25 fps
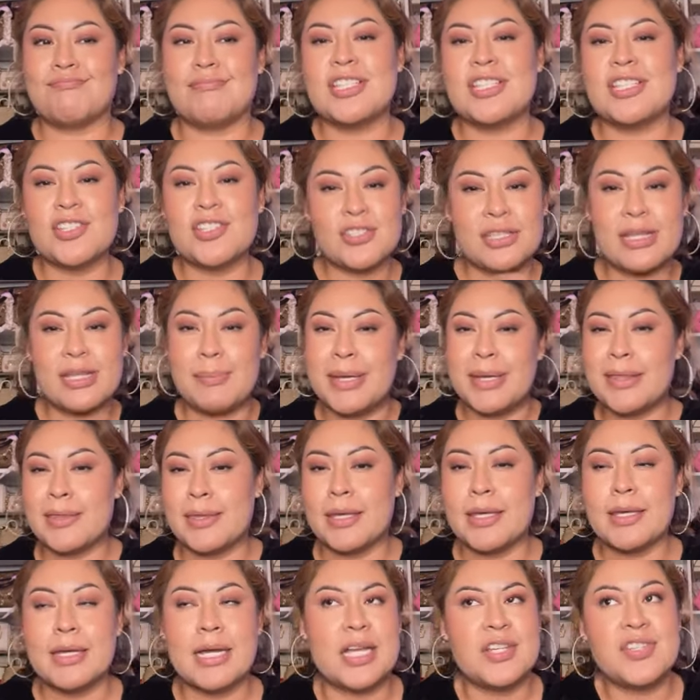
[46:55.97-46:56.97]
it's just not my
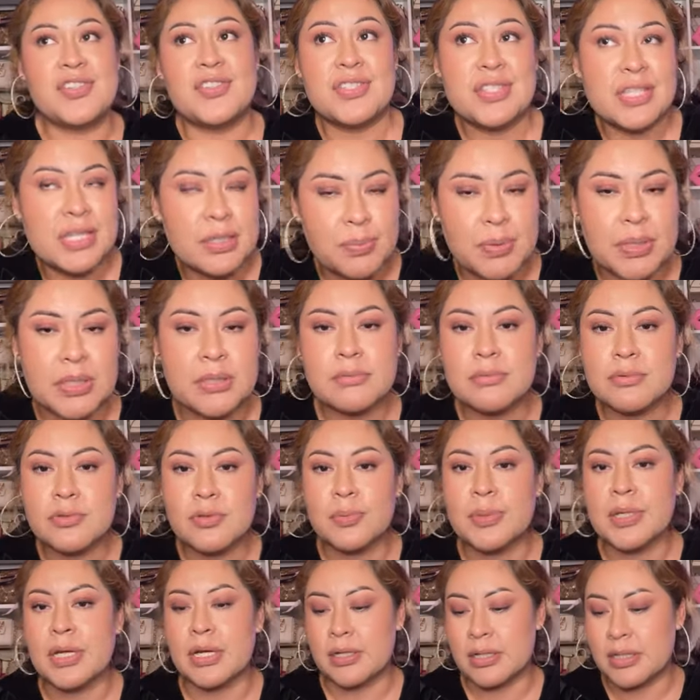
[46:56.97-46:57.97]
thing i just keep it
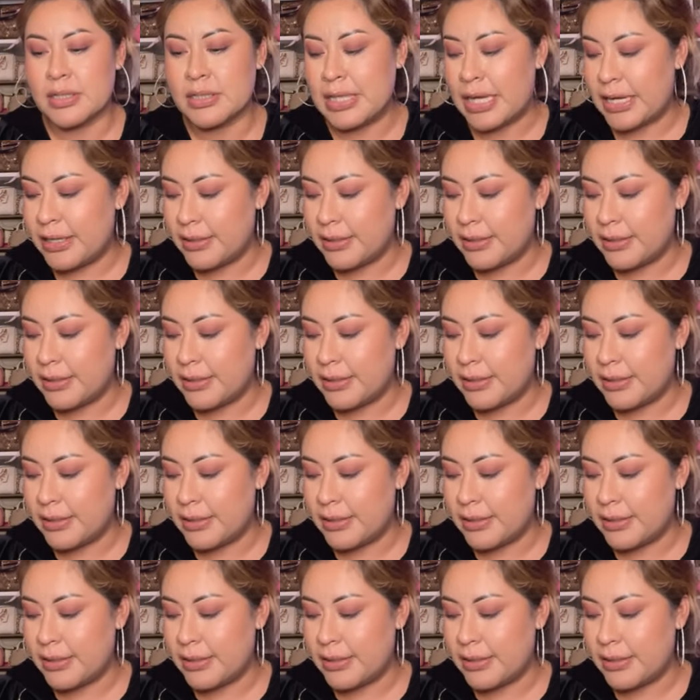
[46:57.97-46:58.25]
to be honest